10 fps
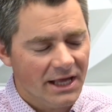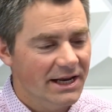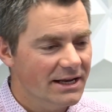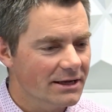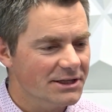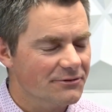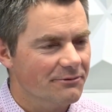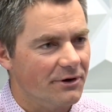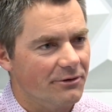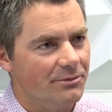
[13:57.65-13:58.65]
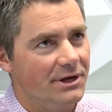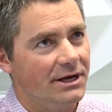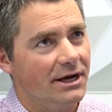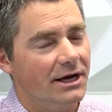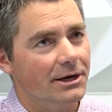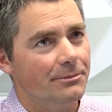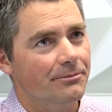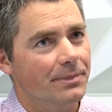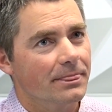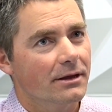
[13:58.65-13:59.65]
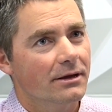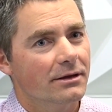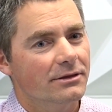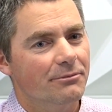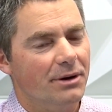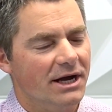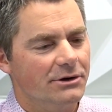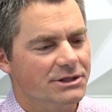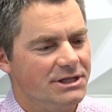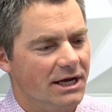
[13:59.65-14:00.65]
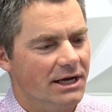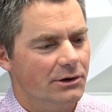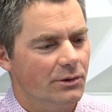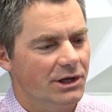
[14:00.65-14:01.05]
Anita, let's flip from the buyer's side.